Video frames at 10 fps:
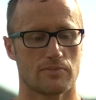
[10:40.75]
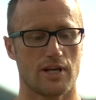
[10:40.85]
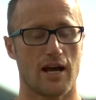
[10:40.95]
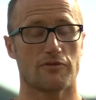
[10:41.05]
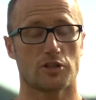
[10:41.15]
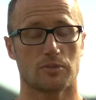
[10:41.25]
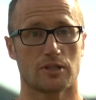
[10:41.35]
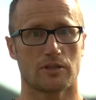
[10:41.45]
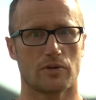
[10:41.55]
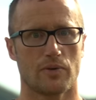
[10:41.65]
the
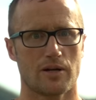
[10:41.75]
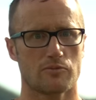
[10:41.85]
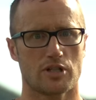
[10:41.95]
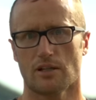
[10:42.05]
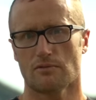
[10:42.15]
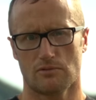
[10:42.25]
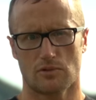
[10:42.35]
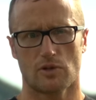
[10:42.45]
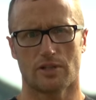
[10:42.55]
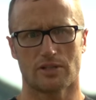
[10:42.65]
afterburner and ramjet.
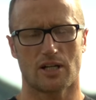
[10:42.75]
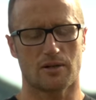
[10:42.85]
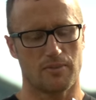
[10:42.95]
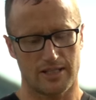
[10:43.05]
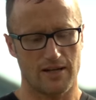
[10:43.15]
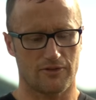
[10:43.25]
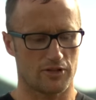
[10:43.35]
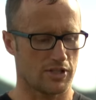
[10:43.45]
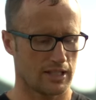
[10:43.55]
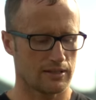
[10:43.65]
We'll go ahead and talk about that
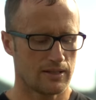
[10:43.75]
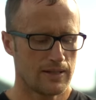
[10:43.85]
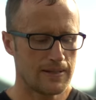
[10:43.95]
for a second.